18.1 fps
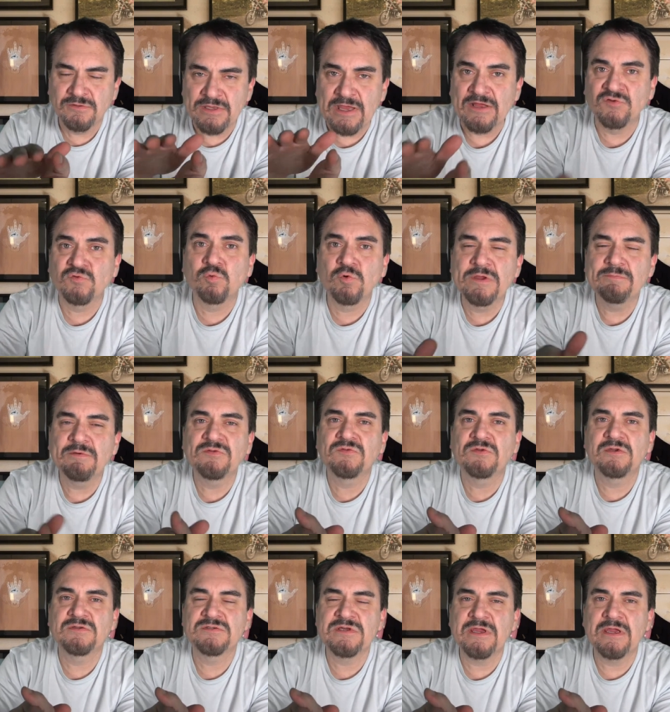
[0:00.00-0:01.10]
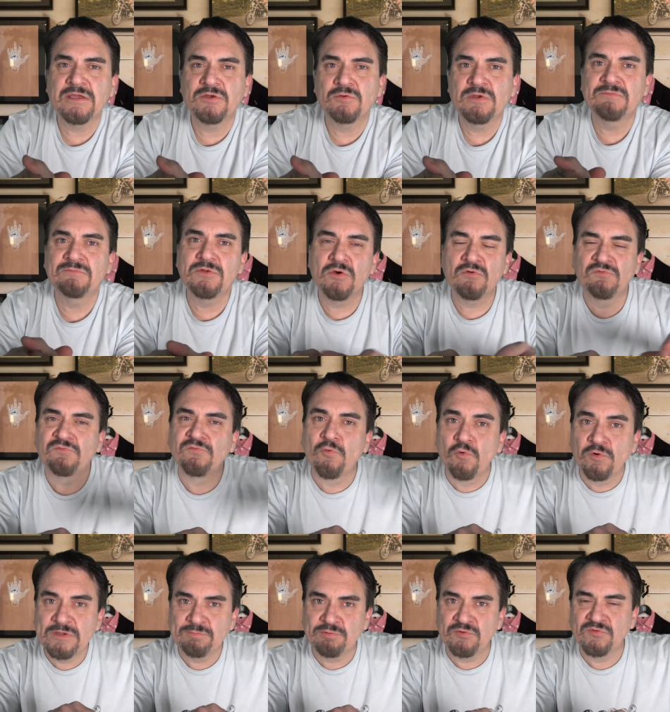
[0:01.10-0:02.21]
that's where eBay is going to take you. Even though
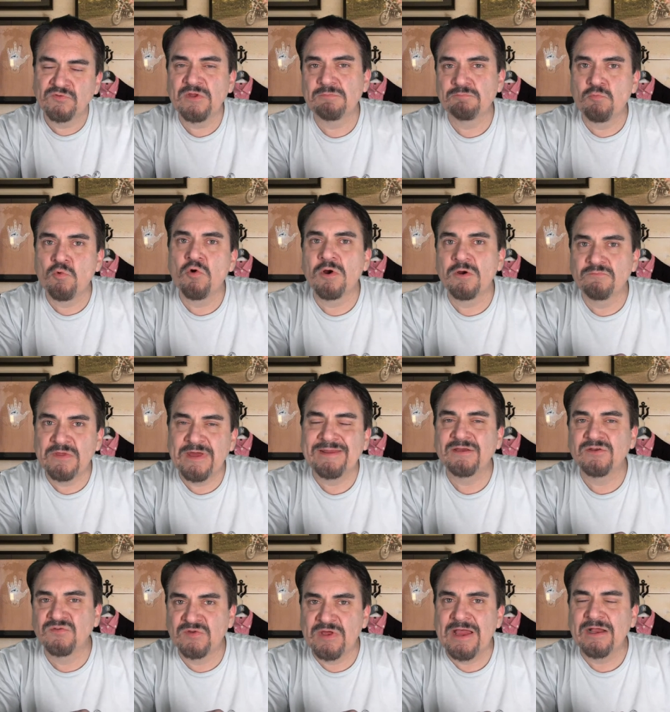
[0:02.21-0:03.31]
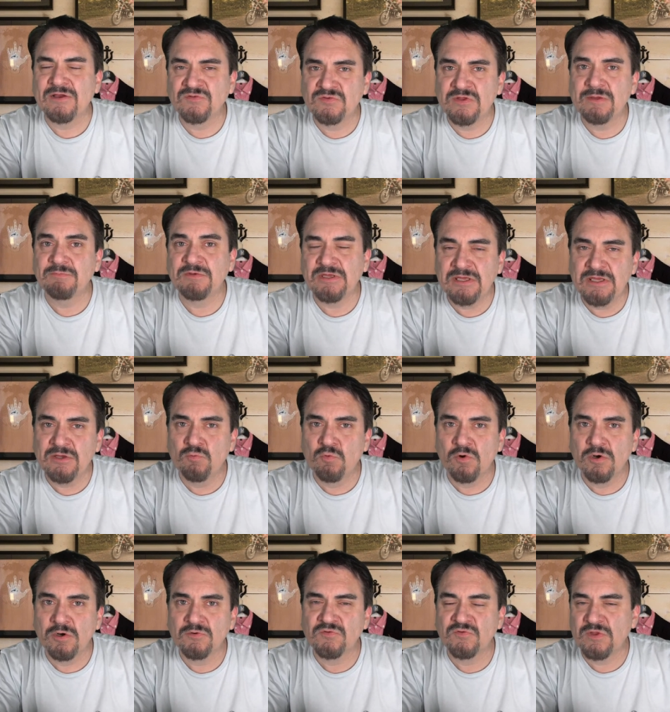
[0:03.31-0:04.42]
40% more of that exact same
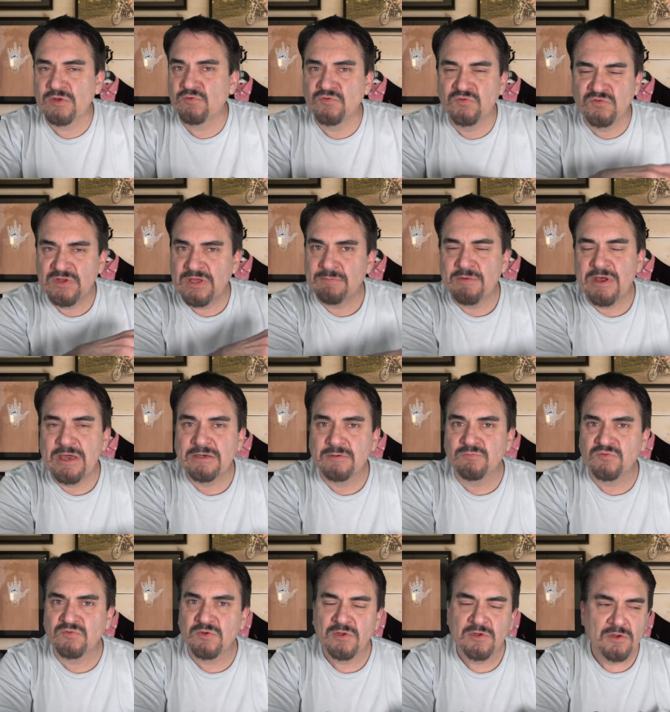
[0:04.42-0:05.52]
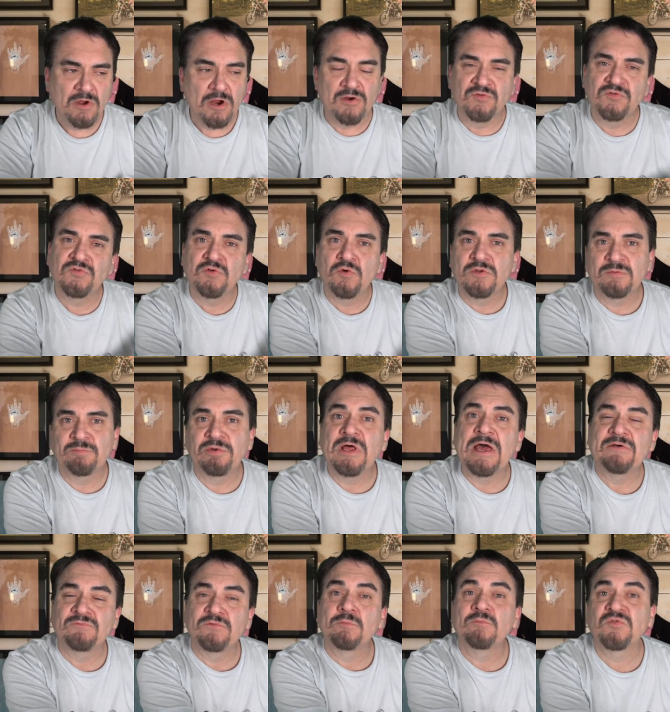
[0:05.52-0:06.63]
keywords, those same items, are still on the
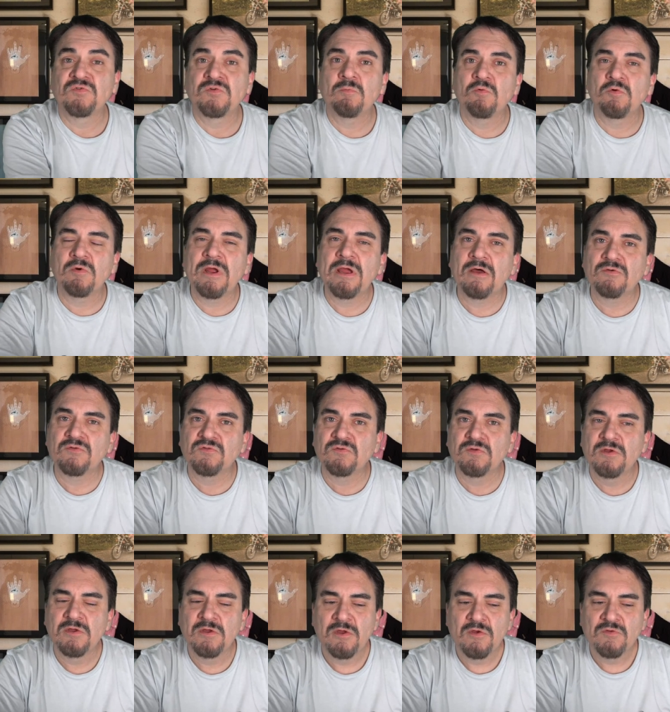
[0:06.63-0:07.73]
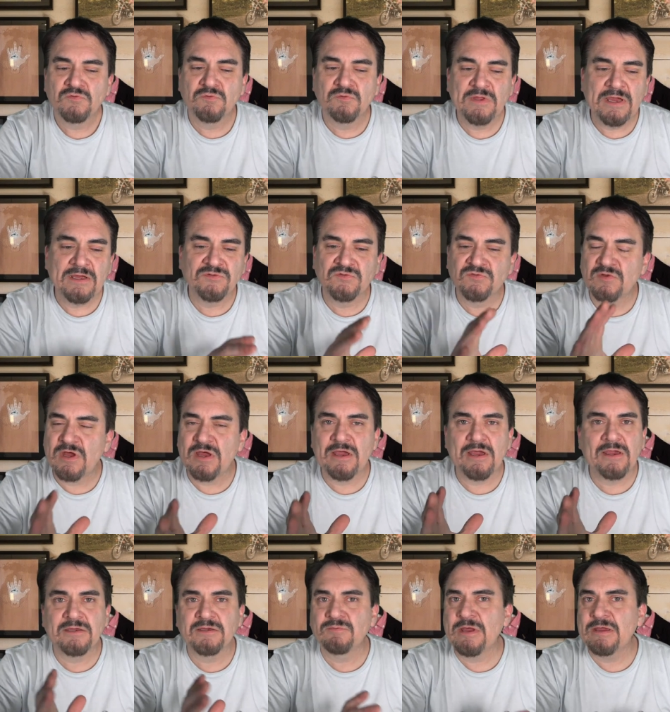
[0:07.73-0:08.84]
platform somewhere else. So that's,
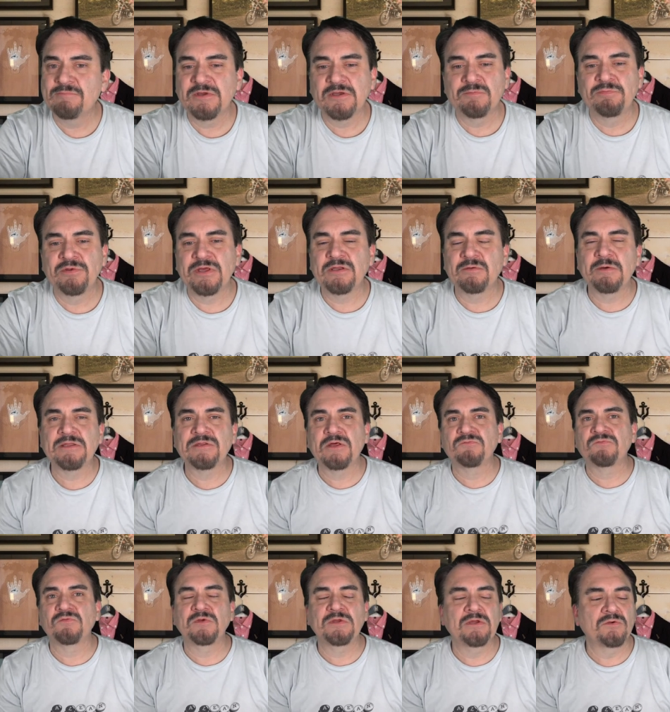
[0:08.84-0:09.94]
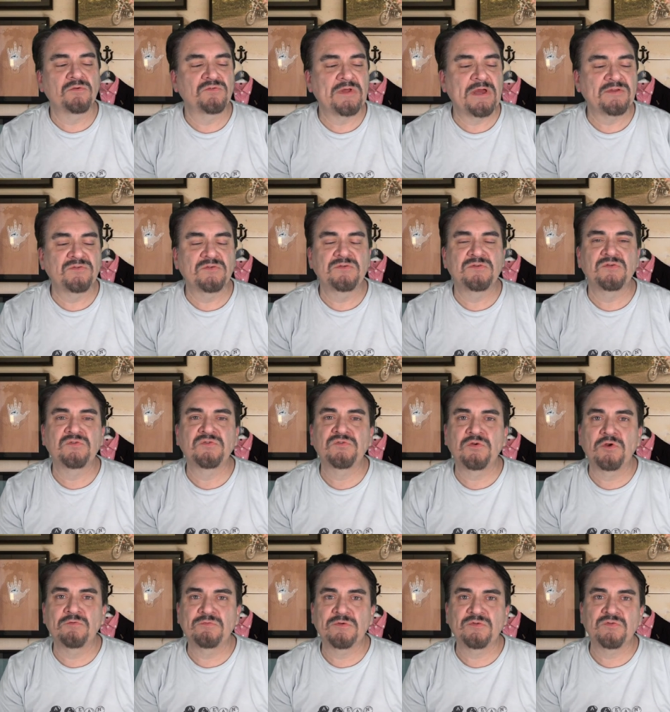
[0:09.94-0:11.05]
I've been complaining about that for years. That's a
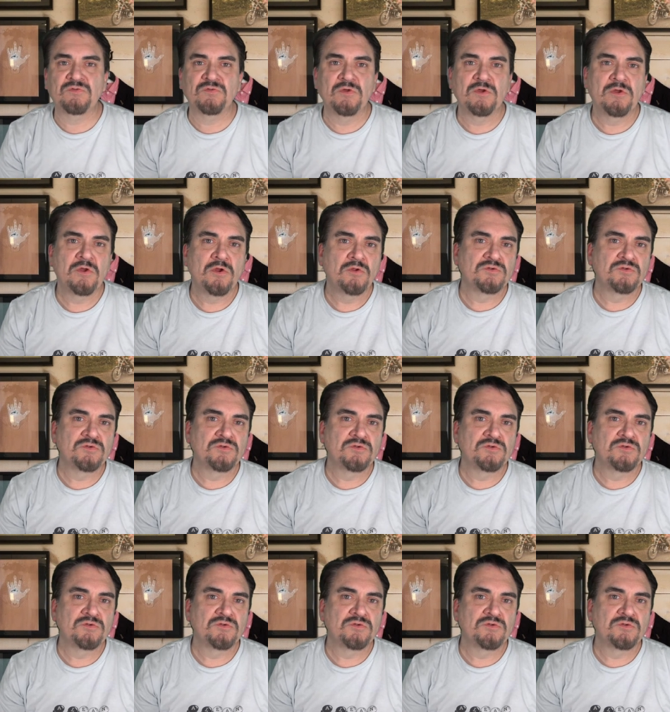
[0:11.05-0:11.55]
disservice